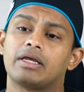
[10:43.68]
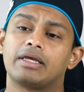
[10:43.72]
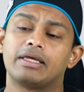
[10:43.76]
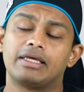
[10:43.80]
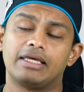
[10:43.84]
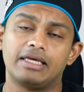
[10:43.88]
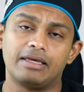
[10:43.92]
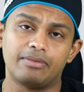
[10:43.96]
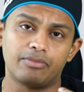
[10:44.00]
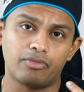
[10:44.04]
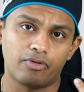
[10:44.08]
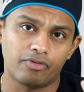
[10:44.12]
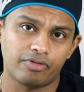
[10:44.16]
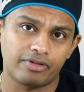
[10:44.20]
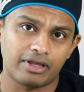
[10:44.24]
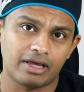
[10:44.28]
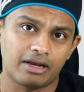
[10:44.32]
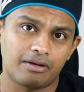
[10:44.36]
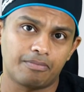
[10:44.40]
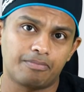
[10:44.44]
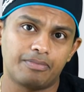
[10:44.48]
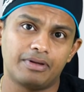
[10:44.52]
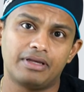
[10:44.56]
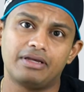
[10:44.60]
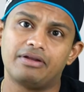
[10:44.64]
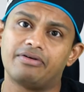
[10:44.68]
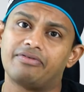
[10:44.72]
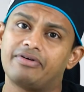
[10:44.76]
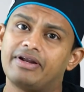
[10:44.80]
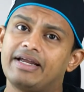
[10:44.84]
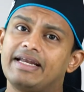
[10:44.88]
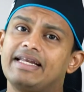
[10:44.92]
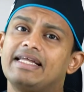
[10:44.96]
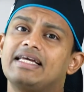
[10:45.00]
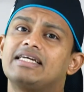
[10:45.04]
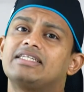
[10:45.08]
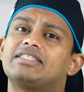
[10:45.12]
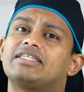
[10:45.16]
Chemotherapy,
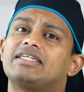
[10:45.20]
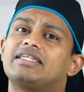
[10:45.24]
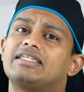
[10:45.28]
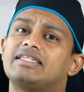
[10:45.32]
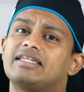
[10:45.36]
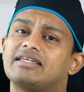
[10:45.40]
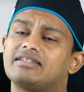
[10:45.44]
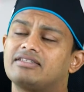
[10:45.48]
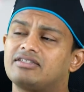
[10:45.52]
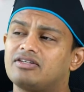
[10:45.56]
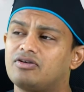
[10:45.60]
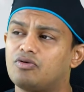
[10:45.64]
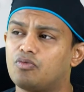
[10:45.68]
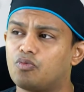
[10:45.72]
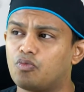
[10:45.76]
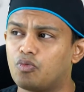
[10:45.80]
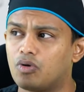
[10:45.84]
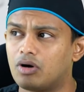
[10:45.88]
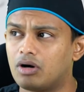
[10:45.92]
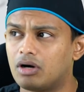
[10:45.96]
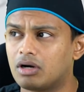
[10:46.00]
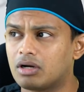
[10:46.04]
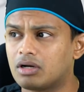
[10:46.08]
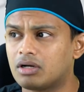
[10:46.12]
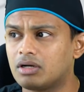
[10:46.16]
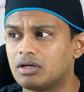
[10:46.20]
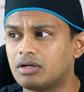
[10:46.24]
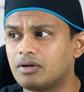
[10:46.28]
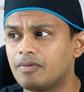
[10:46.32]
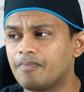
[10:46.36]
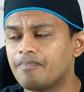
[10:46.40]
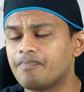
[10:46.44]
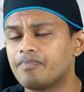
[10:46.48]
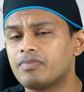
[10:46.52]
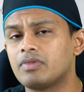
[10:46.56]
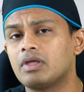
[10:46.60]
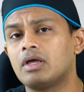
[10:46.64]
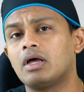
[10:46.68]
radiation doesn't work.
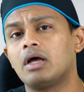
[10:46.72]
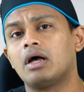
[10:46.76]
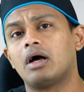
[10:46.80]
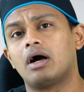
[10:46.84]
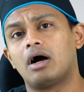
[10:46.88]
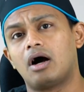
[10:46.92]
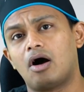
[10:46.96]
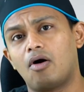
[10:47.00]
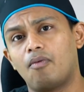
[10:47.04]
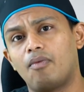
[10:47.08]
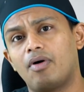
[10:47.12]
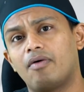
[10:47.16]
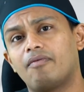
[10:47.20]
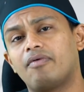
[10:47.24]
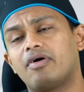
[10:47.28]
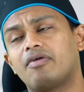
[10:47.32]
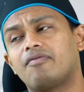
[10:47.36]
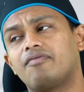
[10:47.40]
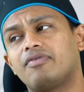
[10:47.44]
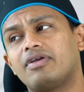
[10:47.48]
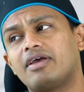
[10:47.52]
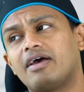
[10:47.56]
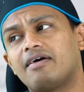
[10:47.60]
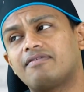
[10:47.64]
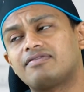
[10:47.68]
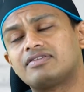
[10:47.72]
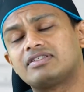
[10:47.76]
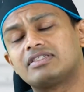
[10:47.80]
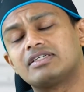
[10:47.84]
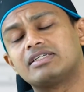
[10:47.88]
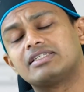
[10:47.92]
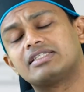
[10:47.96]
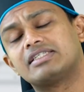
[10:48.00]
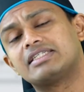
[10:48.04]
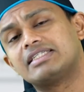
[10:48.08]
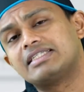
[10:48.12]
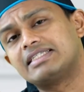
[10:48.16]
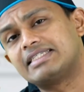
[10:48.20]
However, we have
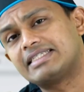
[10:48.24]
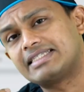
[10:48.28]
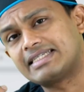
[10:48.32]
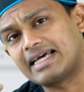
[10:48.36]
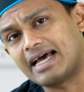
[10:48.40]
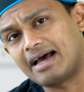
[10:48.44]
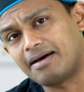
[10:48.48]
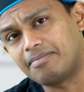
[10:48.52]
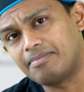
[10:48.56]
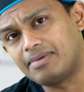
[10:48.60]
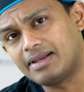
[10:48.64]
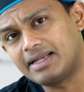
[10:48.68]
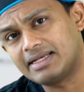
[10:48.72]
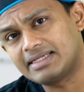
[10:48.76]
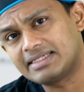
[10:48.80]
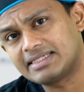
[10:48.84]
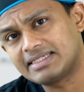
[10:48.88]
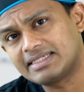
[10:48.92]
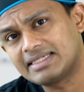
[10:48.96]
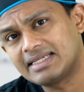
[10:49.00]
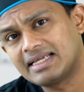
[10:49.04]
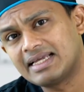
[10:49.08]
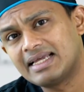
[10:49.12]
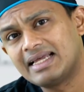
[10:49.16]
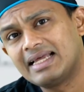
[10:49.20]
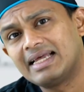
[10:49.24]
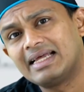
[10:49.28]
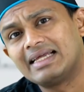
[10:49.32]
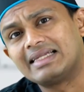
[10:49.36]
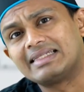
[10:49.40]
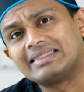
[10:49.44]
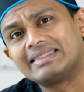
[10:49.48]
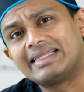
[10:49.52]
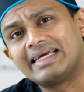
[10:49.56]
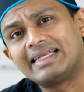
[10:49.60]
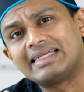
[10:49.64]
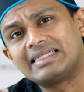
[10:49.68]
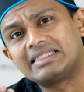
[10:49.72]
certain tablets
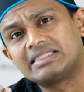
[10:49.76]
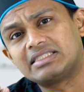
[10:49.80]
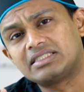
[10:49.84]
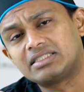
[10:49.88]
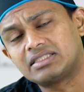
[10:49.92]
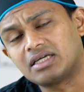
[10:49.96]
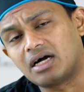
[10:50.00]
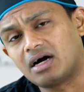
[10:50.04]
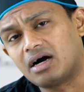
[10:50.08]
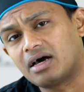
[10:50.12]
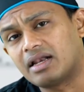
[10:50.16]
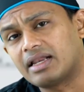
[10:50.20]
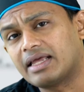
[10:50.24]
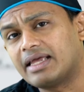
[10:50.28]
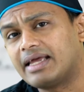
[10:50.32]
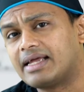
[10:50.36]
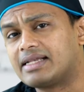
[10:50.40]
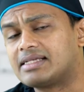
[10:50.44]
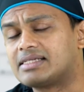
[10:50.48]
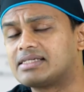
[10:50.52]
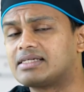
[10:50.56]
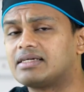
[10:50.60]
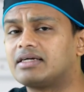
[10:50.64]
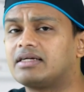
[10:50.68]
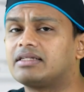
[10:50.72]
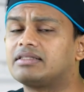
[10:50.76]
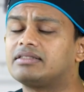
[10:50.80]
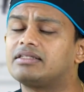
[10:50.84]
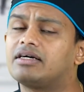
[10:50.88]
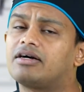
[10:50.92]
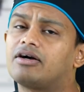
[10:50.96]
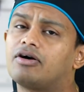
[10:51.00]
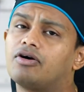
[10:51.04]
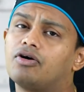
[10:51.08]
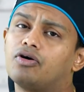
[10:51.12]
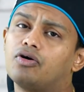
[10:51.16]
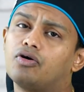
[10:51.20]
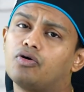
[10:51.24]
that target
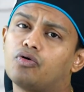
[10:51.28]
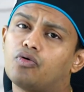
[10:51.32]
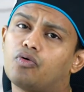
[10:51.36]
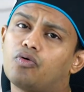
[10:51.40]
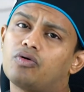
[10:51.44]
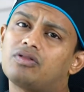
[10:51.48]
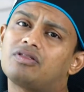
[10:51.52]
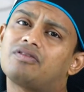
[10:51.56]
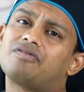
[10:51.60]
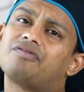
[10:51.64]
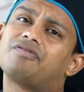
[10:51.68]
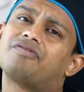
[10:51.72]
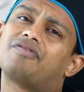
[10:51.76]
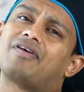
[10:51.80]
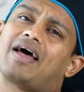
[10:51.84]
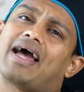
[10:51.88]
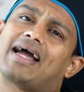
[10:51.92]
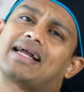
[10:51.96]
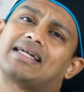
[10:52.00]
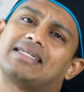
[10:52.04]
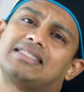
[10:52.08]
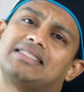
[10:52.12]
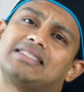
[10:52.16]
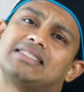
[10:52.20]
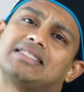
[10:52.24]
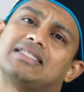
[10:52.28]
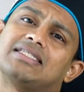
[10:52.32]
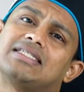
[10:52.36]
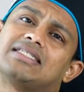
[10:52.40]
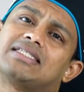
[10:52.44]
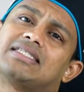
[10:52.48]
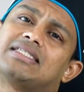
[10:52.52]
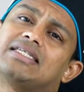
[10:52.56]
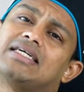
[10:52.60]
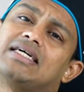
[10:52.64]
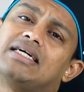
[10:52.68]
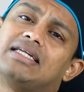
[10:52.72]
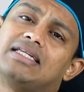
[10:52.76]
the growth
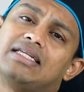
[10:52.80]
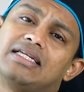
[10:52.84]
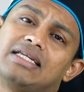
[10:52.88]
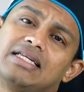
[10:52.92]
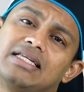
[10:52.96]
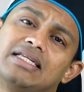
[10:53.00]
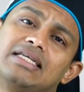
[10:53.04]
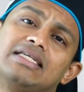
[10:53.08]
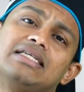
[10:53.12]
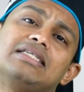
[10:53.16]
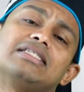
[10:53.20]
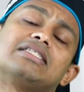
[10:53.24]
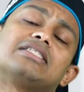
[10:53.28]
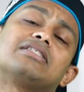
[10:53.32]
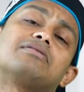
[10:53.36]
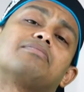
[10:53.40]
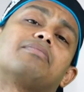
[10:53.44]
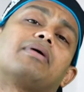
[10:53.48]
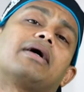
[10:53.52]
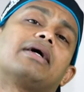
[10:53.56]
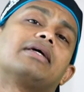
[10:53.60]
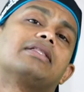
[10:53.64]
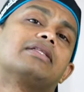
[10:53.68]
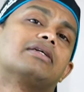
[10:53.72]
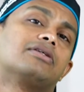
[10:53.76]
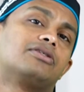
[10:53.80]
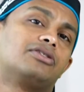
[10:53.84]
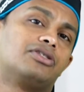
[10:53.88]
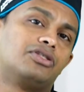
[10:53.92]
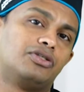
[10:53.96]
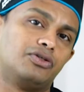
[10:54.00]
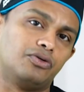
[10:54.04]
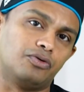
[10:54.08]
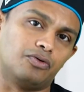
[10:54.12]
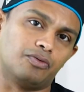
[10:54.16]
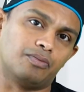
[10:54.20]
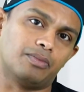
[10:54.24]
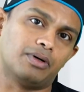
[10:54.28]
factors released by the
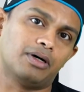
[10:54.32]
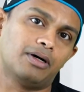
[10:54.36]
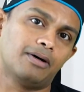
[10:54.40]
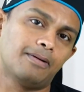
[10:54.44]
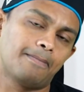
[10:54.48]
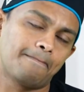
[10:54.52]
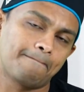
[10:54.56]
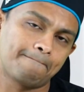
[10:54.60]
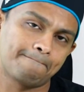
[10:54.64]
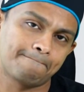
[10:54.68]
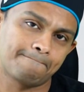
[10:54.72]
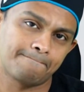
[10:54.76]
tumor,